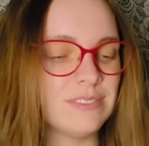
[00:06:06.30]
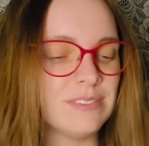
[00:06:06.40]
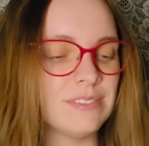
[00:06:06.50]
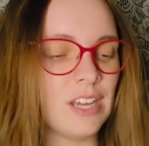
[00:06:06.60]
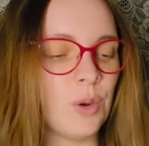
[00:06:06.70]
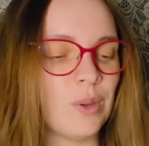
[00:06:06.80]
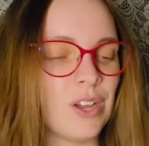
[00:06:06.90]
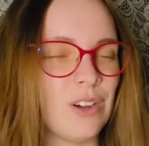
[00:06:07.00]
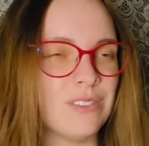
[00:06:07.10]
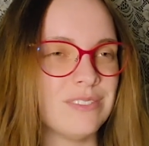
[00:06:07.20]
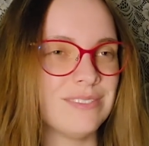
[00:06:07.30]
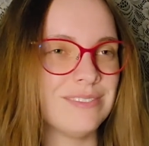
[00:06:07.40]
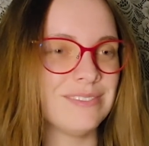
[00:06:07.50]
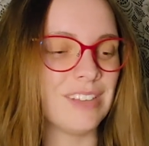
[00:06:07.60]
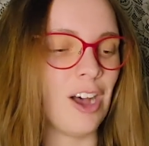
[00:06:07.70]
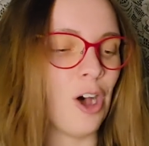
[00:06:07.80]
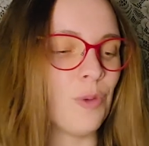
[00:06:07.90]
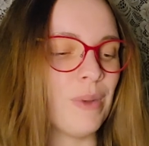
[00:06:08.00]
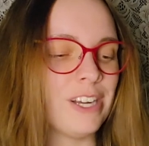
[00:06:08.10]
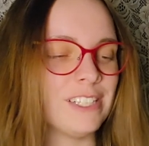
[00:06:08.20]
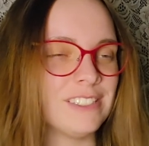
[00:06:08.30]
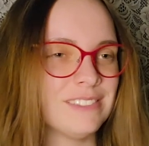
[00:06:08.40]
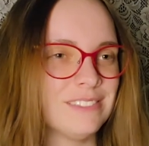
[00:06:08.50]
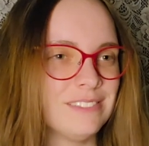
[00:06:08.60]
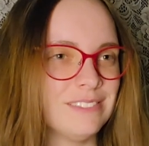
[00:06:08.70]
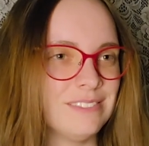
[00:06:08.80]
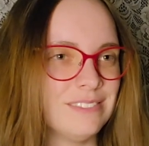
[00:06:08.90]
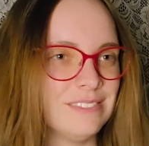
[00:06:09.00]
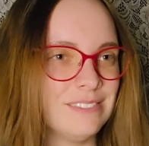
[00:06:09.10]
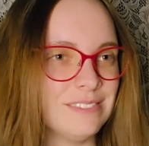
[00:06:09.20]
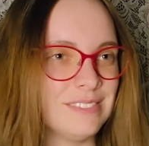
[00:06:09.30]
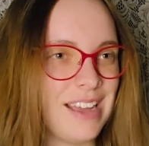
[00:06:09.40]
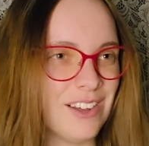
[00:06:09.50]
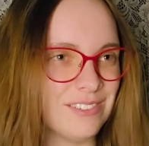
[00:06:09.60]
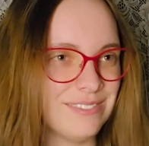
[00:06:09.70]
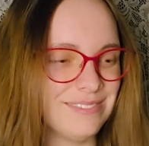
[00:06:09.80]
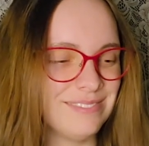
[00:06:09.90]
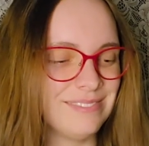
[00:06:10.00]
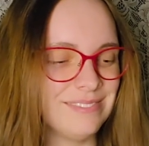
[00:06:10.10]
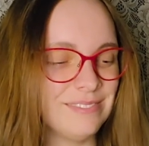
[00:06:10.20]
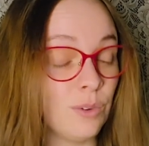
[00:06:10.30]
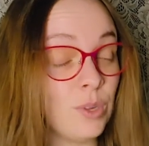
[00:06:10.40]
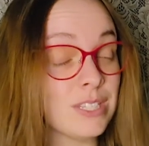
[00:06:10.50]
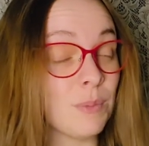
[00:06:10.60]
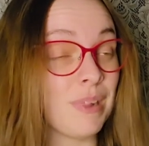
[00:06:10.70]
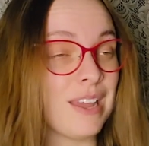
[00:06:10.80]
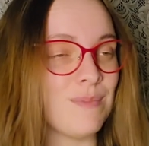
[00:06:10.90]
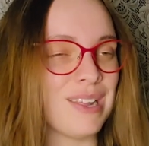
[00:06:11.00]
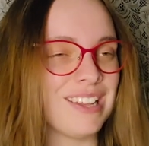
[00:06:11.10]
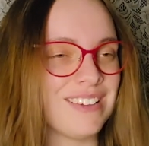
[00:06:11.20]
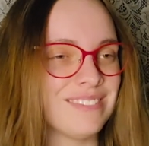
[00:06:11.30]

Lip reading: There we go. All better. Now, what's the plan, Meli?